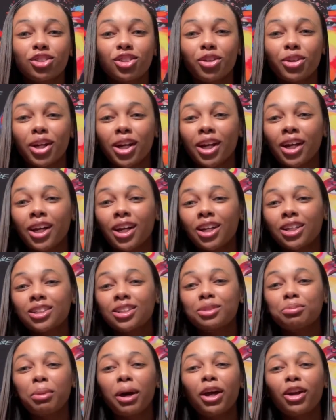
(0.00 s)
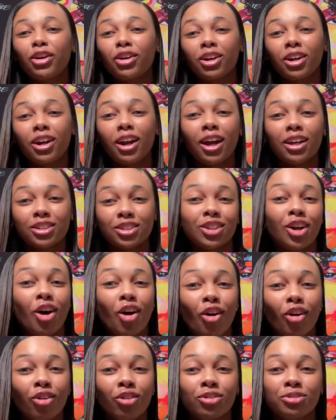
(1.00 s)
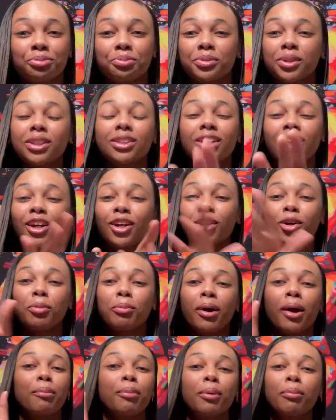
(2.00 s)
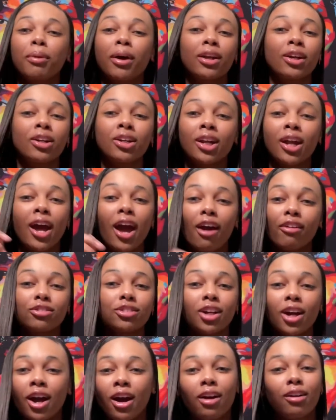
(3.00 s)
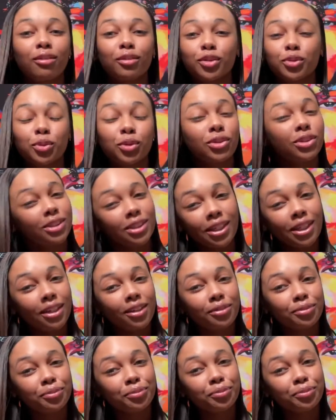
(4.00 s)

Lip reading: Okay, this is better than that song. This era might be better than After Hours. We'll see.